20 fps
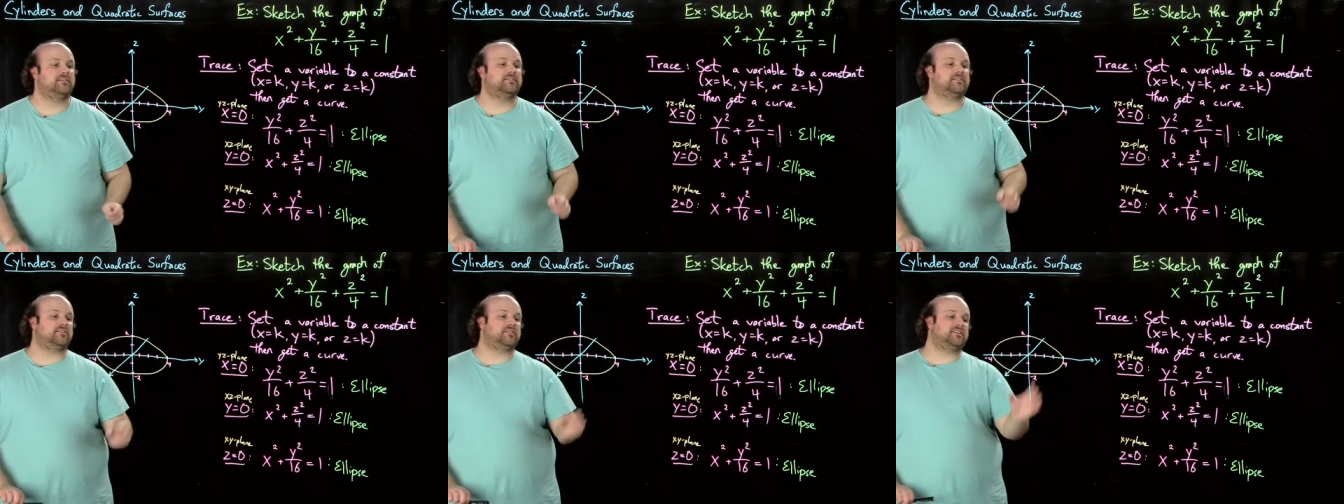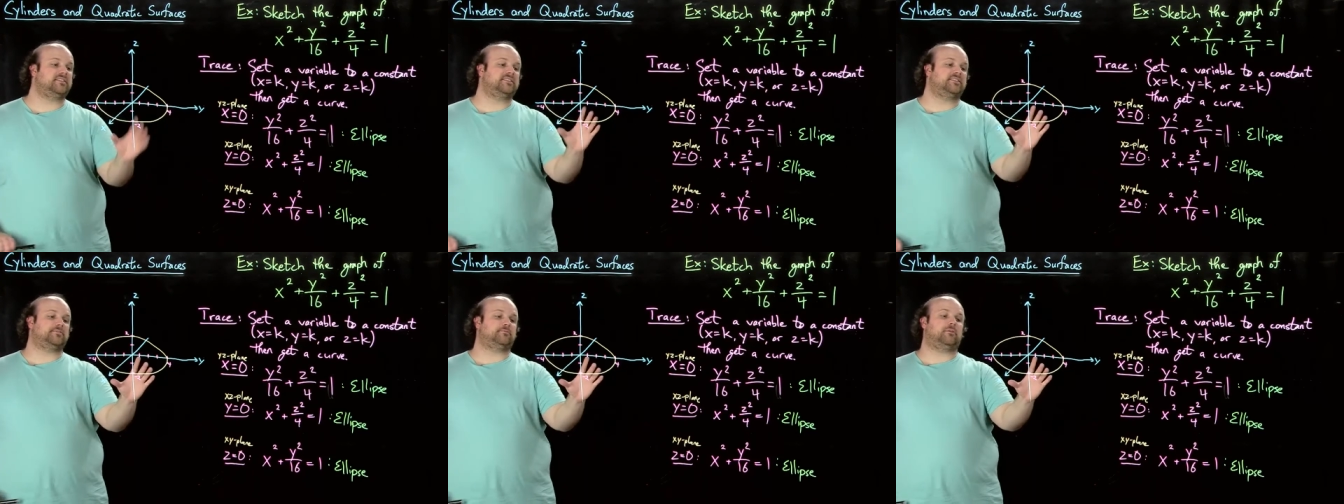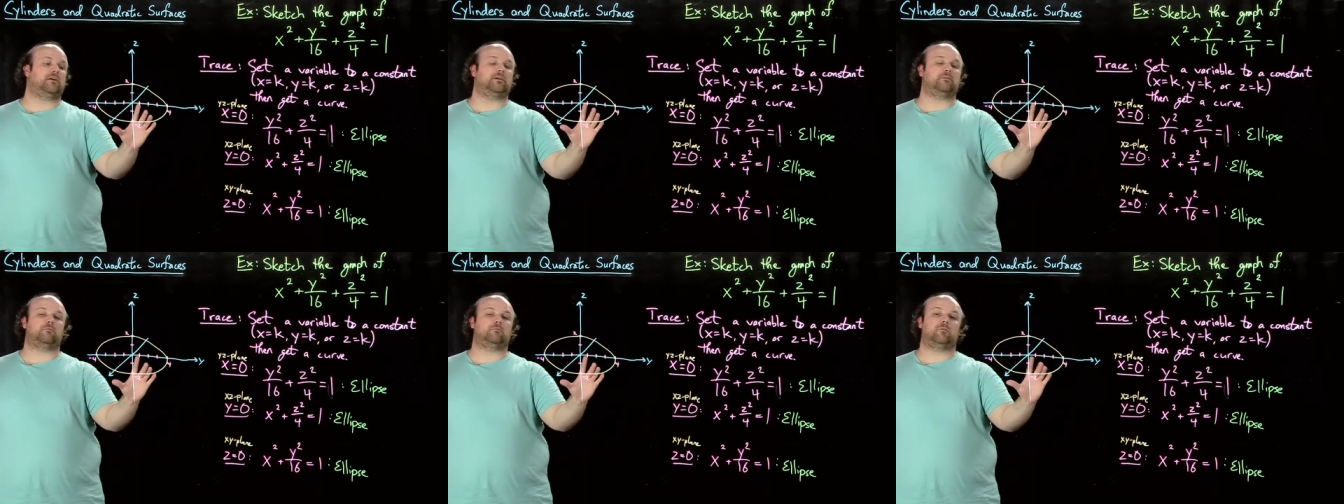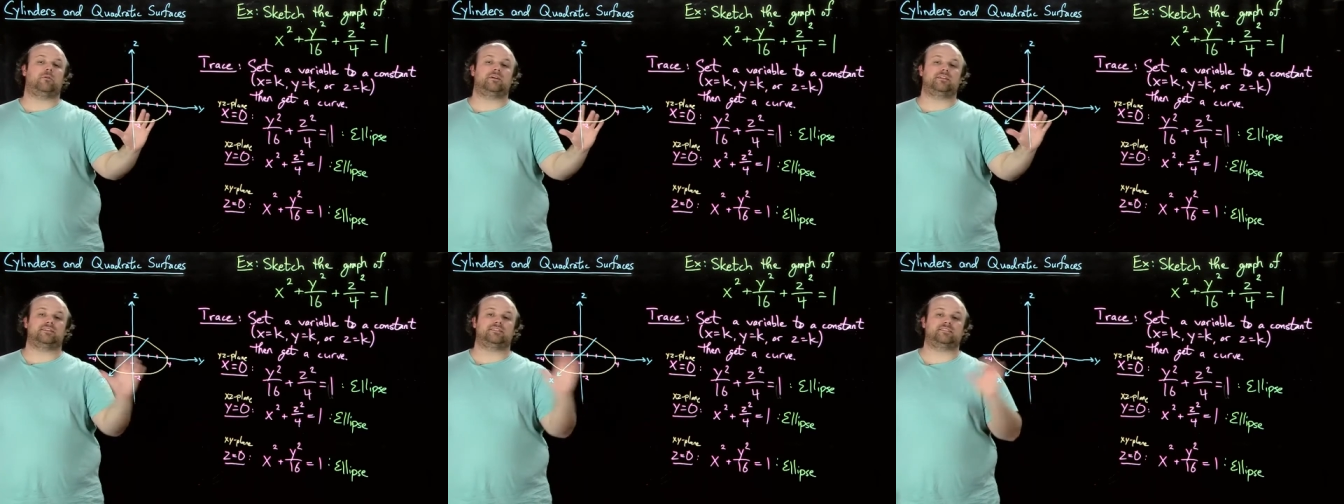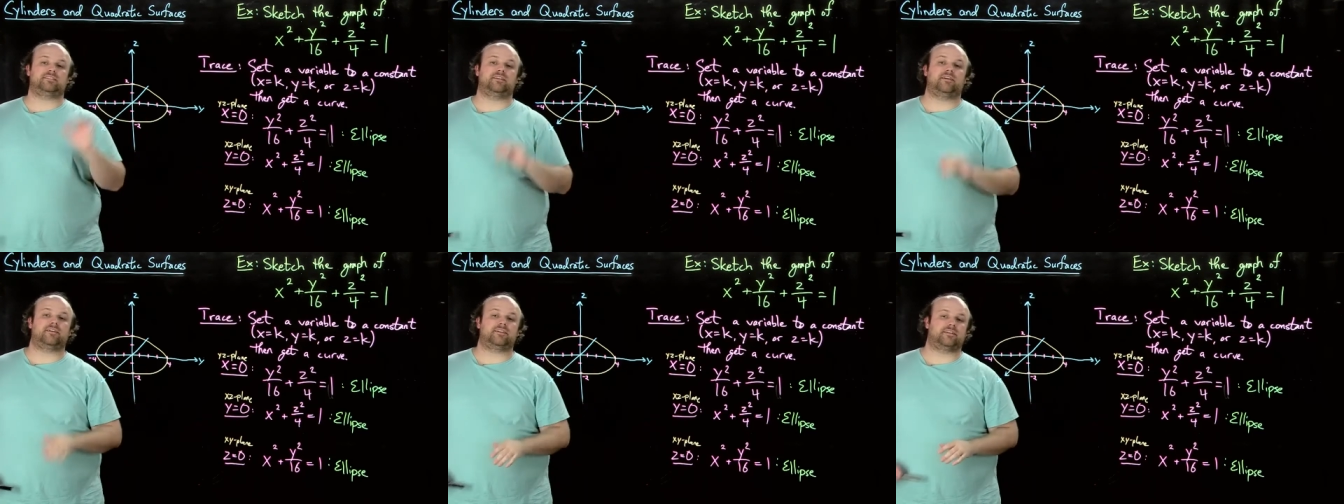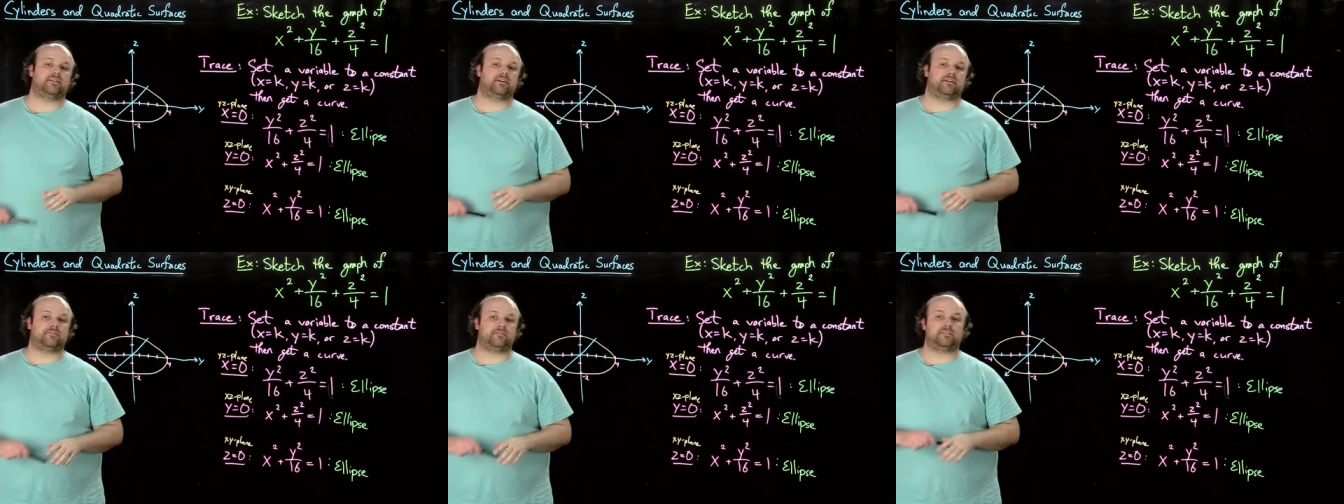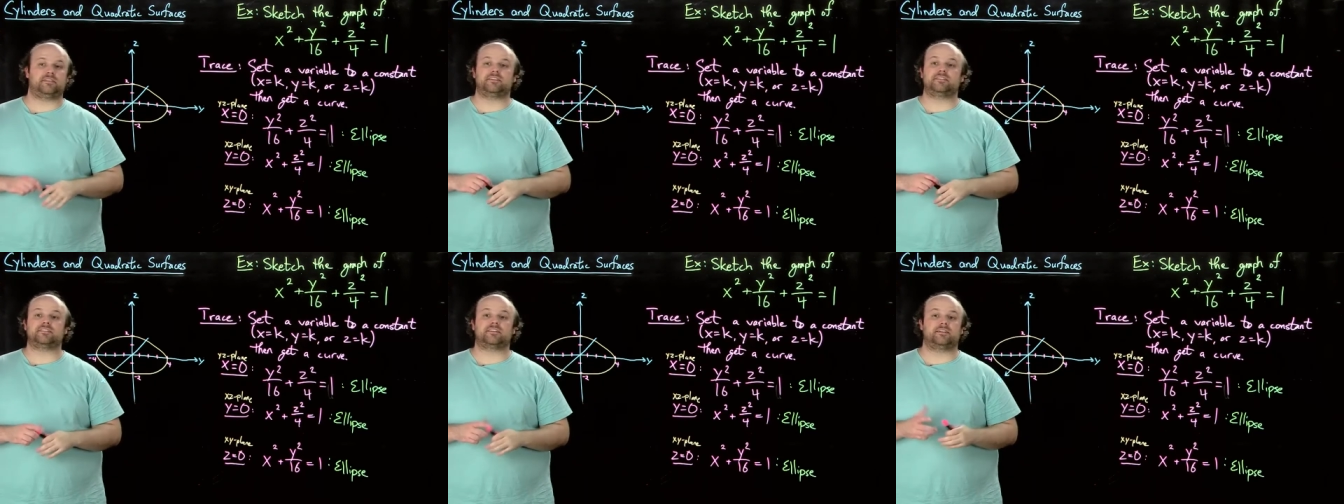So this is why one is not enough.
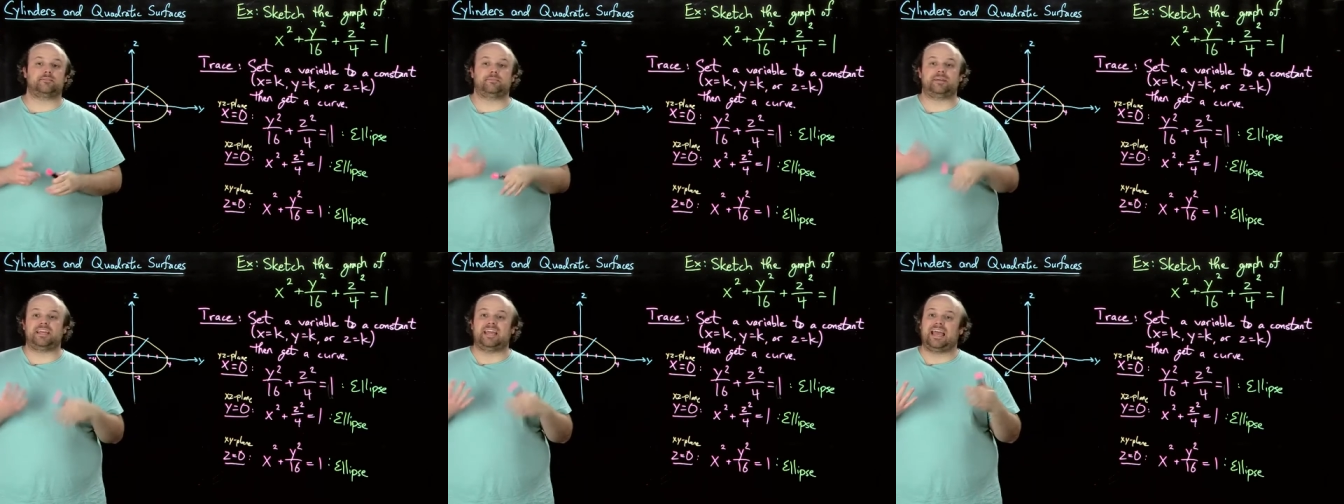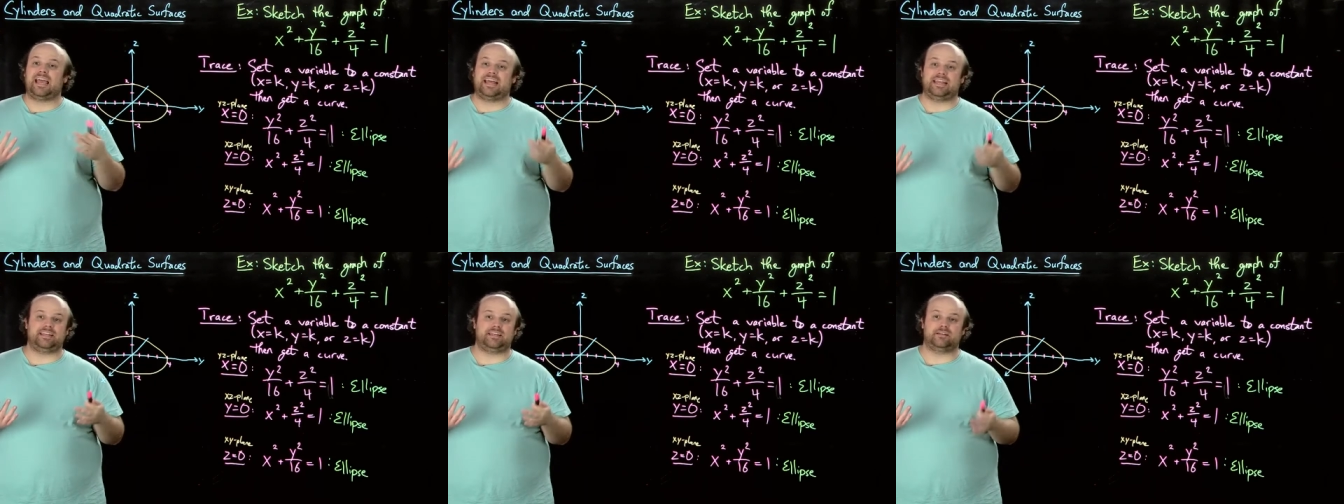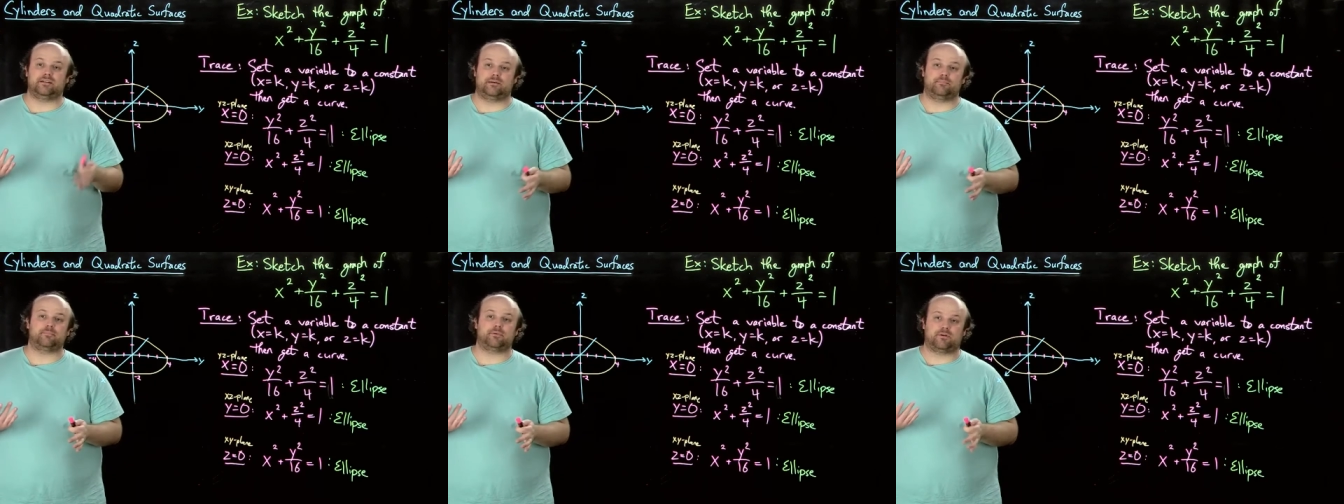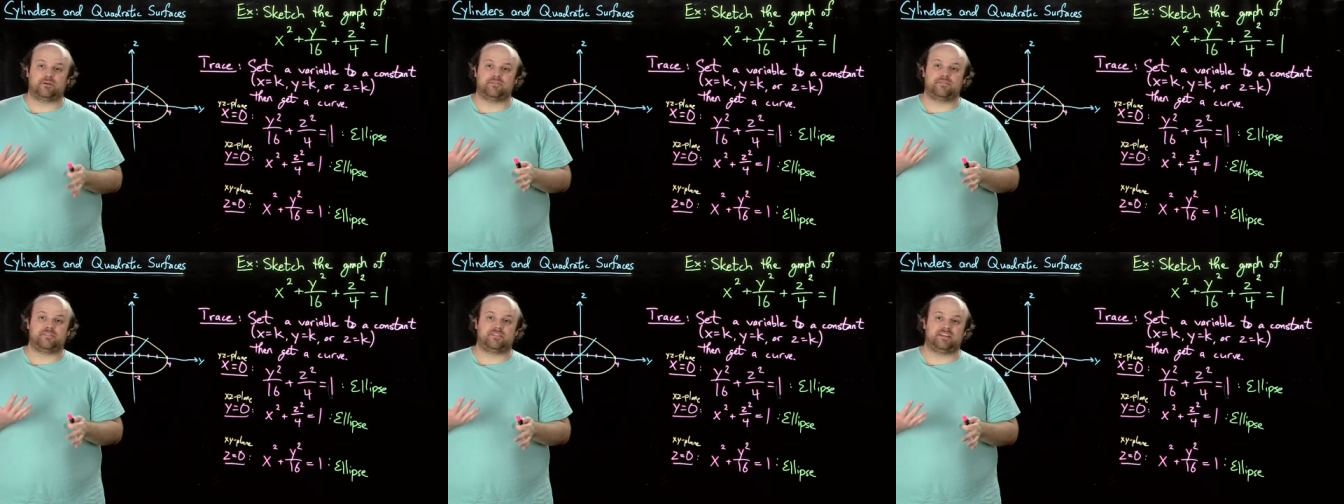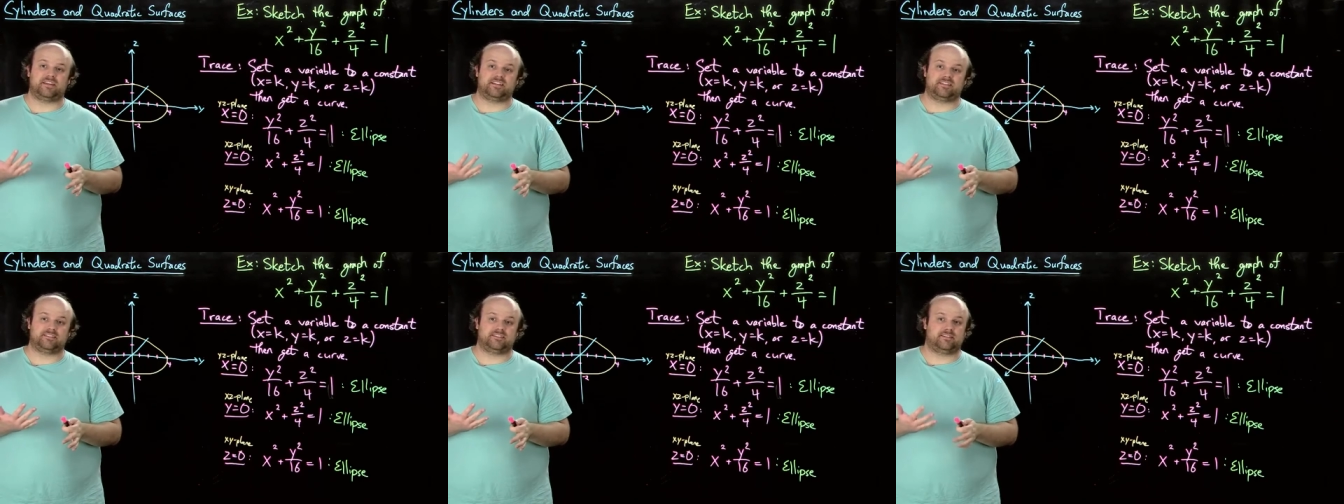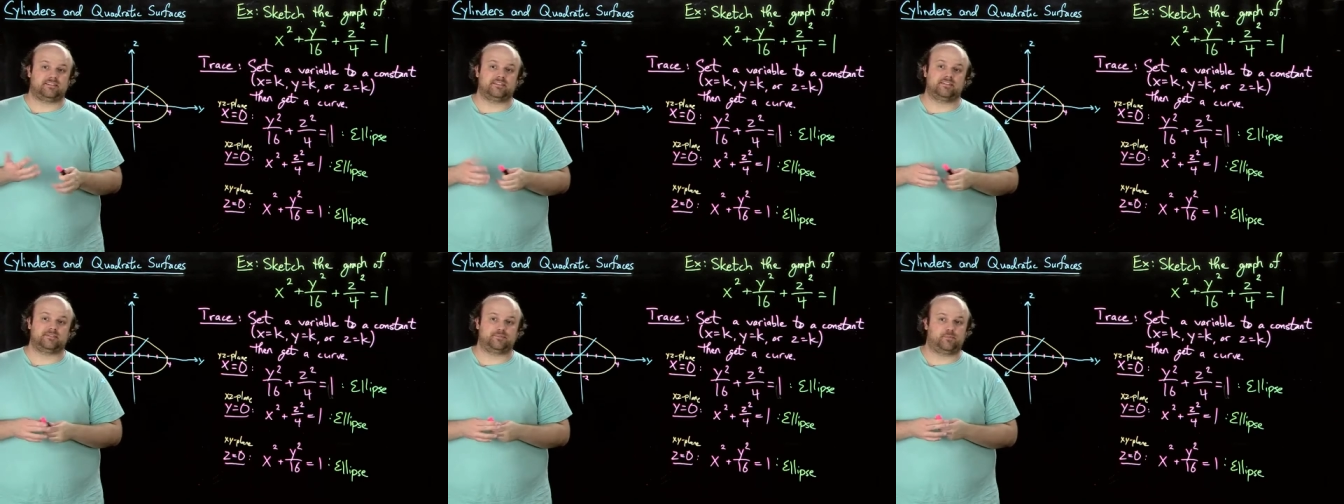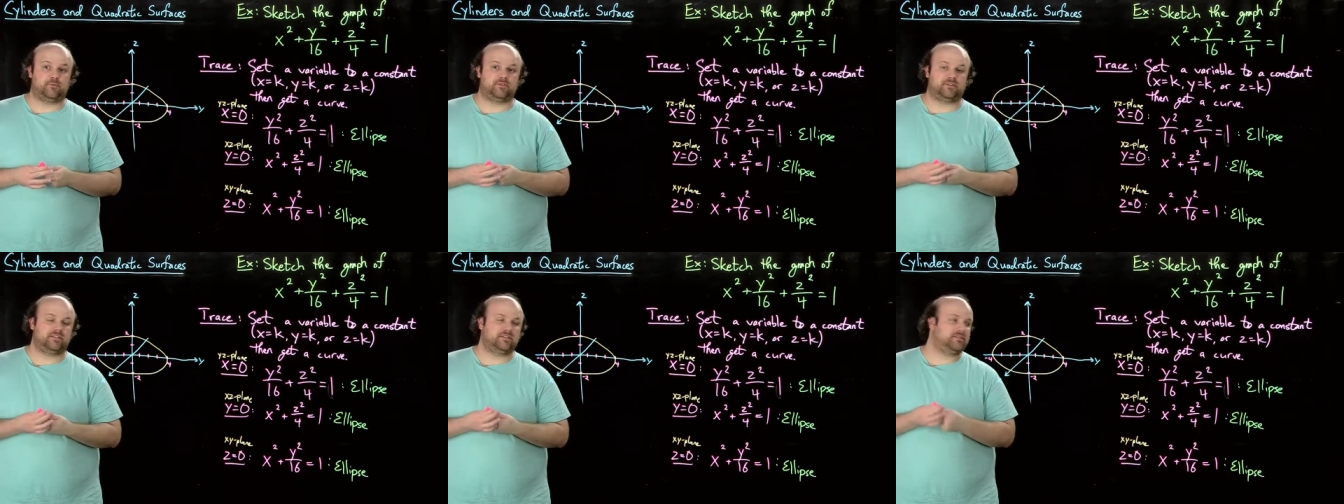This could be any number of things at this
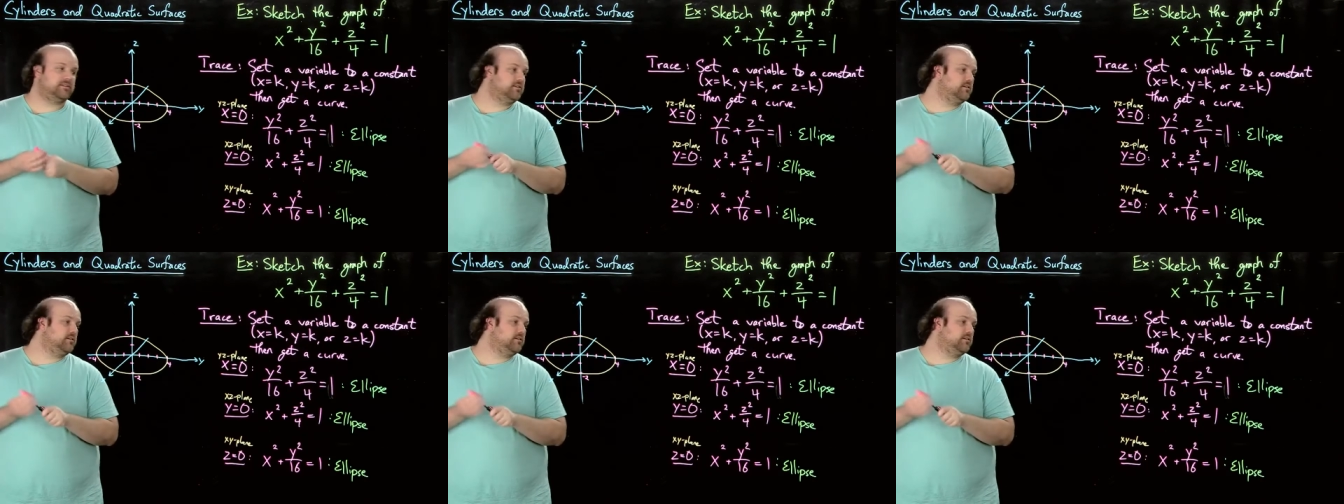point.